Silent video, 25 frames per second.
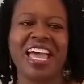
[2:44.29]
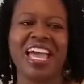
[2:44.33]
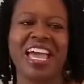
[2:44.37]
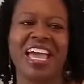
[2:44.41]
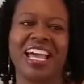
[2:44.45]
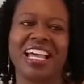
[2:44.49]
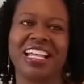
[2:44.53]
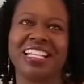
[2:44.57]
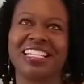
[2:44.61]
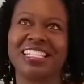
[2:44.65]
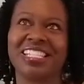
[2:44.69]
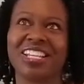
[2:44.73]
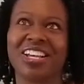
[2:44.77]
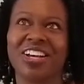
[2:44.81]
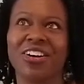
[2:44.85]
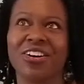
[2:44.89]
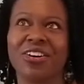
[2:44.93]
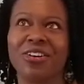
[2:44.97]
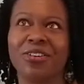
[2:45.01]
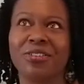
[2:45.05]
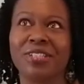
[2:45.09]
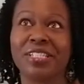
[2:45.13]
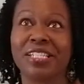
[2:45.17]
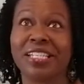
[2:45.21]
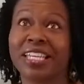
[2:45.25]
And
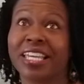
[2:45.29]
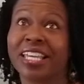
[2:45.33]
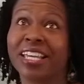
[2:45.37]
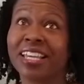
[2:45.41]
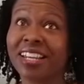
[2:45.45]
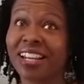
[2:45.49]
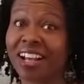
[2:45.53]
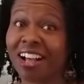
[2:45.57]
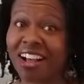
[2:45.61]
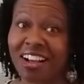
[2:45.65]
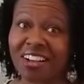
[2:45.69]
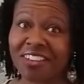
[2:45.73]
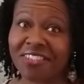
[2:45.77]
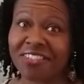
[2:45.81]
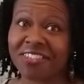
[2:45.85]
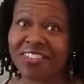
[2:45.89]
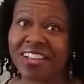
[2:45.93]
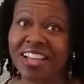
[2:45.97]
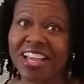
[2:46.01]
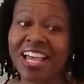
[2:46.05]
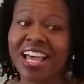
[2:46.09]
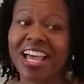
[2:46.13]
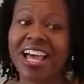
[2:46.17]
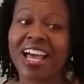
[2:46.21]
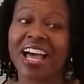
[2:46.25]
so to kick it off,
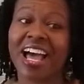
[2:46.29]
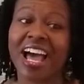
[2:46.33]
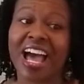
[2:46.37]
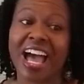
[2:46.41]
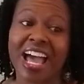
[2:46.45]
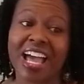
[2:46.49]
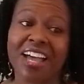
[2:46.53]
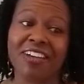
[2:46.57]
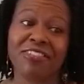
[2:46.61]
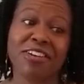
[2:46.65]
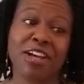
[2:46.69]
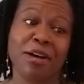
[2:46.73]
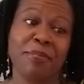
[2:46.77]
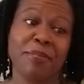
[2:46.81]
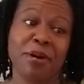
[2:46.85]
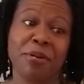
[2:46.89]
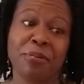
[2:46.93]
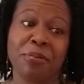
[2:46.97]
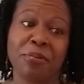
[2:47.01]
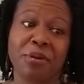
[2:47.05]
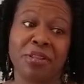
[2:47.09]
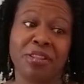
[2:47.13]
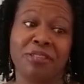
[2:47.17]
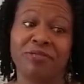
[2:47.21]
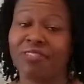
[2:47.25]
I have come up
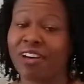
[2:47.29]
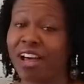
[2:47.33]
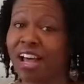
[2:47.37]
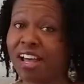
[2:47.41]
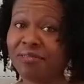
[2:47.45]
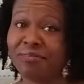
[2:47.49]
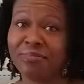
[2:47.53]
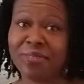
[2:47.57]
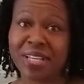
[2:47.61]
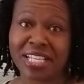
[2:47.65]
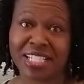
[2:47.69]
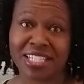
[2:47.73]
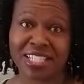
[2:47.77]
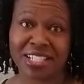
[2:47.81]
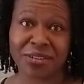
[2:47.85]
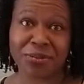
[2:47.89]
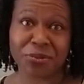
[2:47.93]
with 5 basic